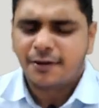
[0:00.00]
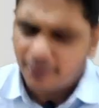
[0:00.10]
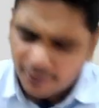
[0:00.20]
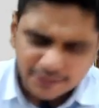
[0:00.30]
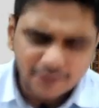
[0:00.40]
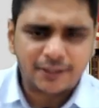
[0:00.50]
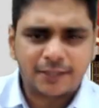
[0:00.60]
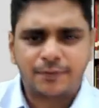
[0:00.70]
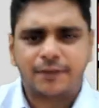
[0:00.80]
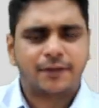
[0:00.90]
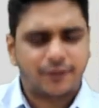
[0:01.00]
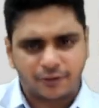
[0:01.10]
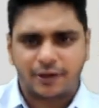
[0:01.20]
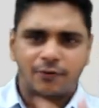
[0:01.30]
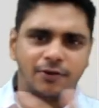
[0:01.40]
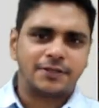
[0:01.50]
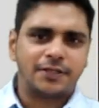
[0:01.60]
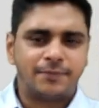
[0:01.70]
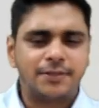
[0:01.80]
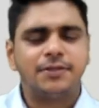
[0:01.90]
or 70 plus in your regular
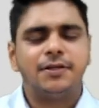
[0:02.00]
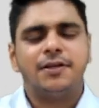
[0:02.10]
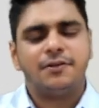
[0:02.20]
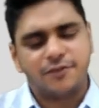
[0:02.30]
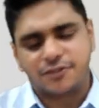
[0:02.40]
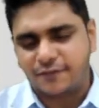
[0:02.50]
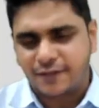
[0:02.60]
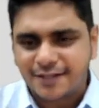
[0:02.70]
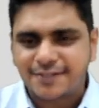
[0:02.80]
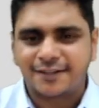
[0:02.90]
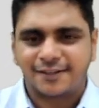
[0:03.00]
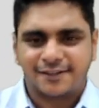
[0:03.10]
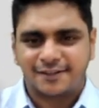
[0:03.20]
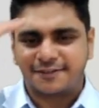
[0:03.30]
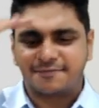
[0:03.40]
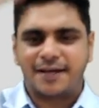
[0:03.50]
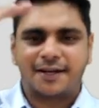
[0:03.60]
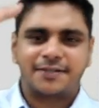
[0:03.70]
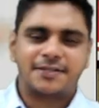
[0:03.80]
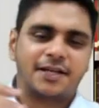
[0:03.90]
syllabus, whichever is earlier. Bye
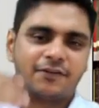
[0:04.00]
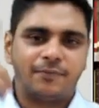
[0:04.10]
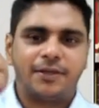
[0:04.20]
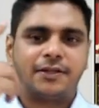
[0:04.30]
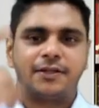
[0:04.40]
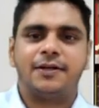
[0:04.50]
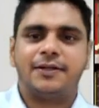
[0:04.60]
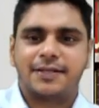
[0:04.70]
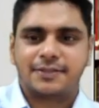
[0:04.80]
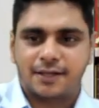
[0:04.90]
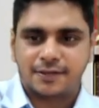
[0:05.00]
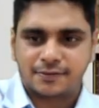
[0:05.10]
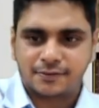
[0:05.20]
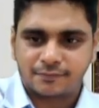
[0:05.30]
guys. Take care. We meet in the next class.